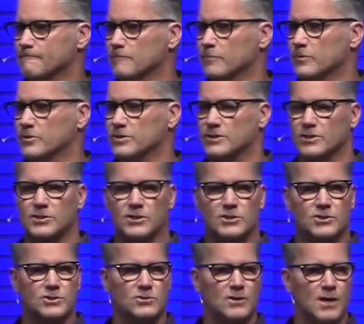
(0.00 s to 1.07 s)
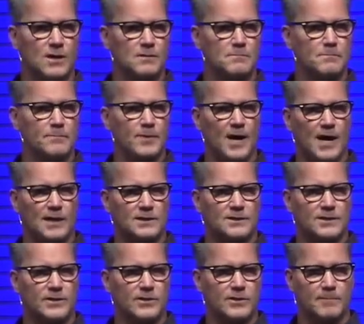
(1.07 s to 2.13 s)
There's such a strong
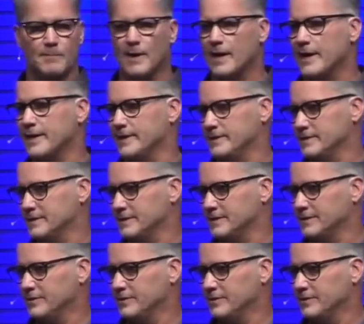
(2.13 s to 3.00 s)
box in your mind.